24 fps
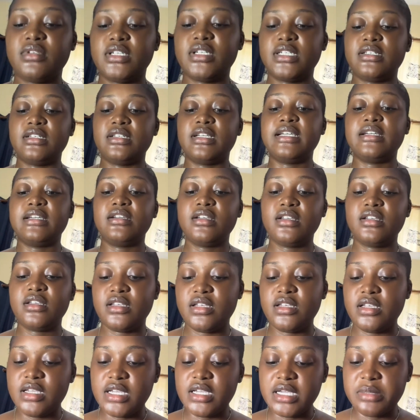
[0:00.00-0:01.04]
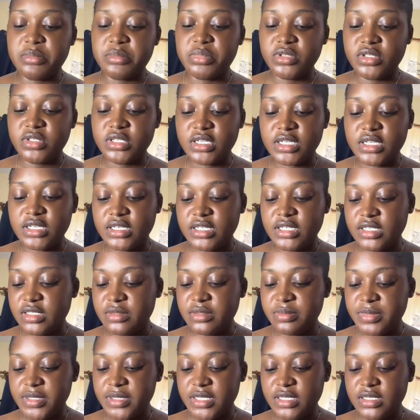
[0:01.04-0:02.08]
And I put on this
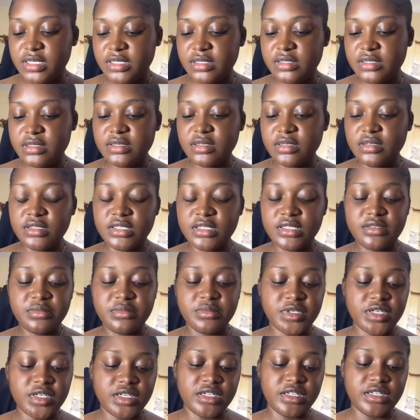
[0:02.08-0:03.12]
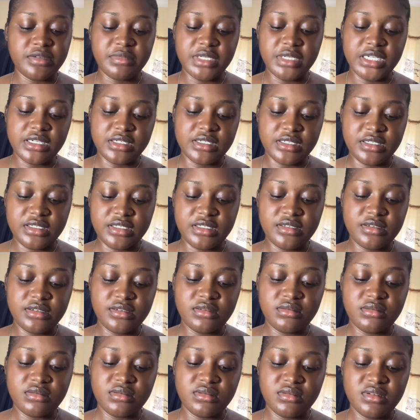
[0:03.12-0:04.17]
piece this morning because
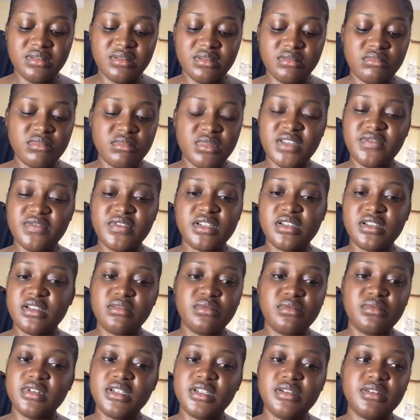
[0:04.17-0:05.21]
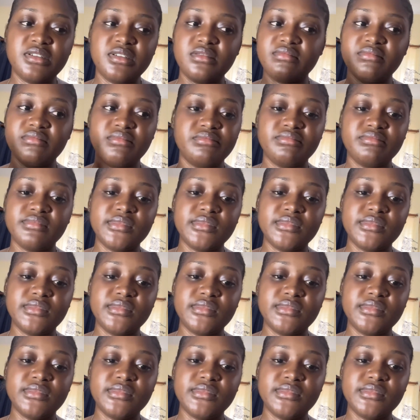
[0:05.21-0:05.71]
never want